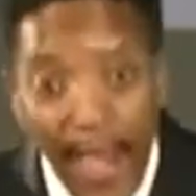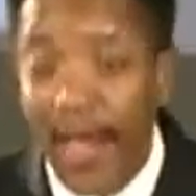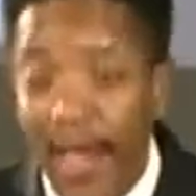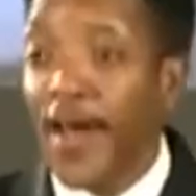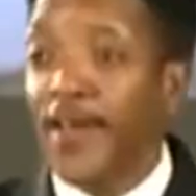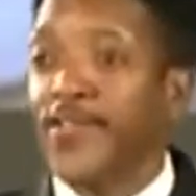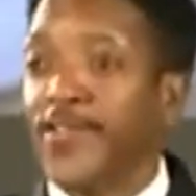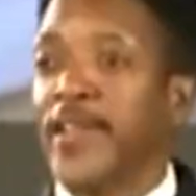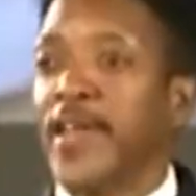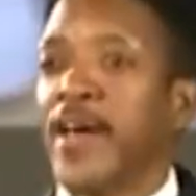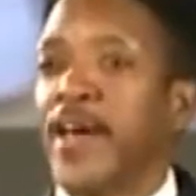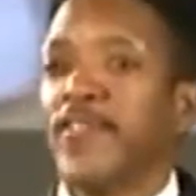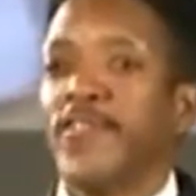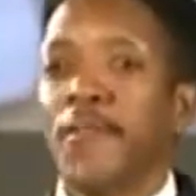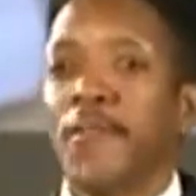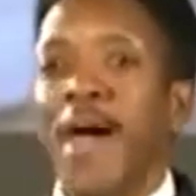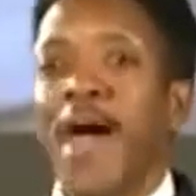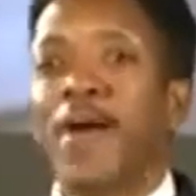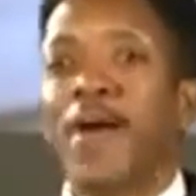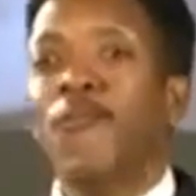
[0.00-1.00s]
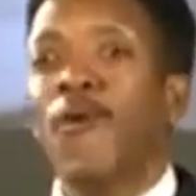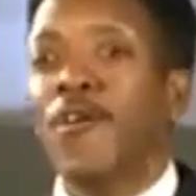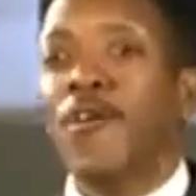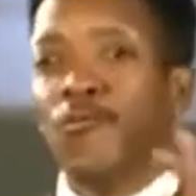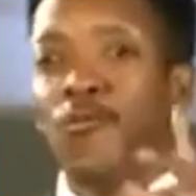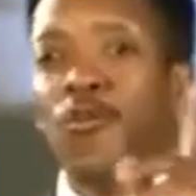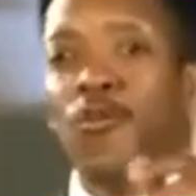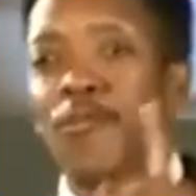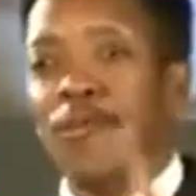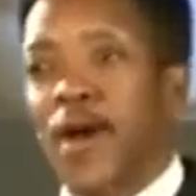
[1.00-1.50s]
And I said, Yes. I said, Madam,
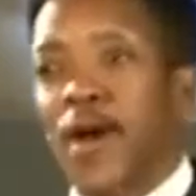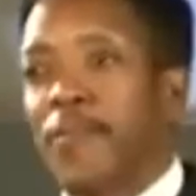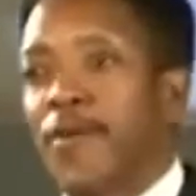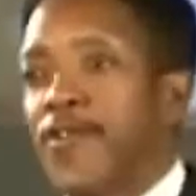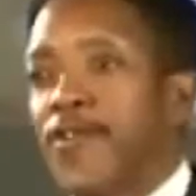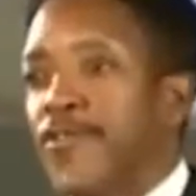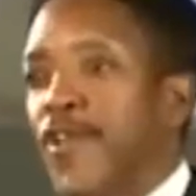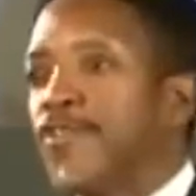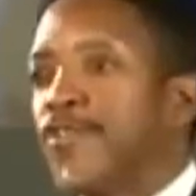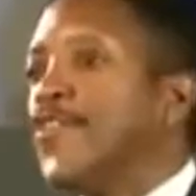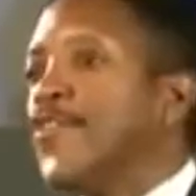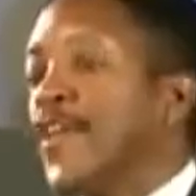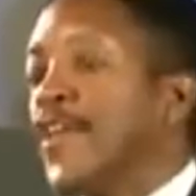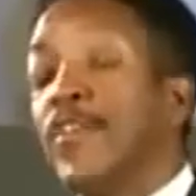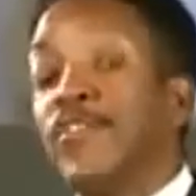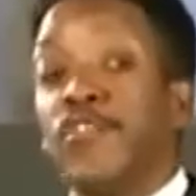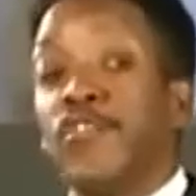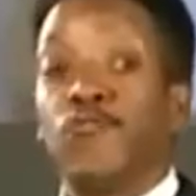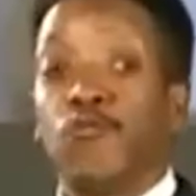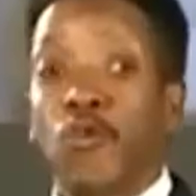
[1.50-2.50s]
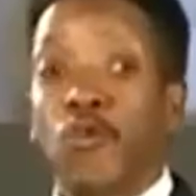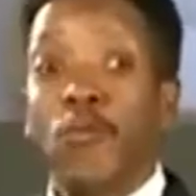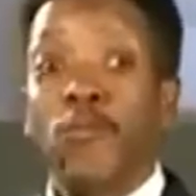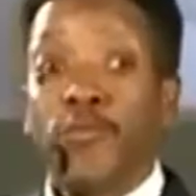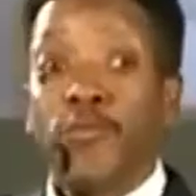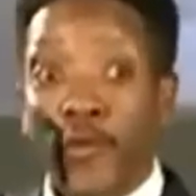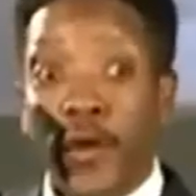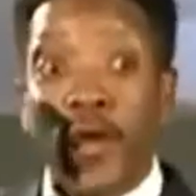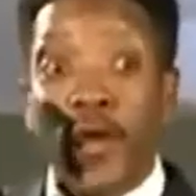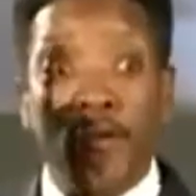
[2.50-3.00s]
what room number is this? She said, This is
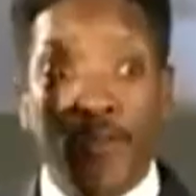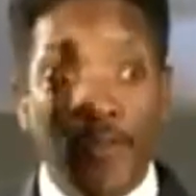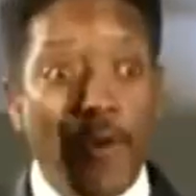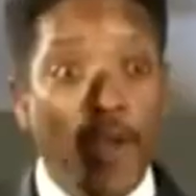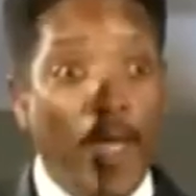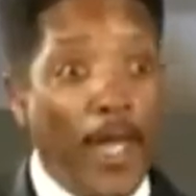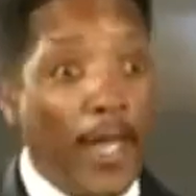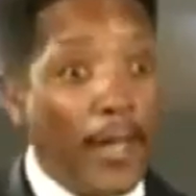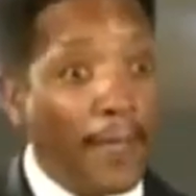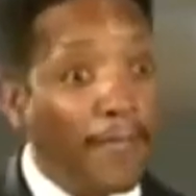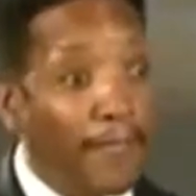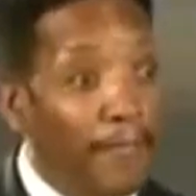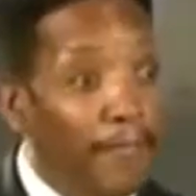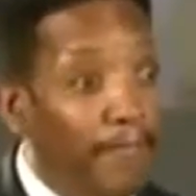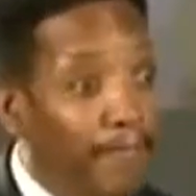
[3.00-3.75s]
room 303.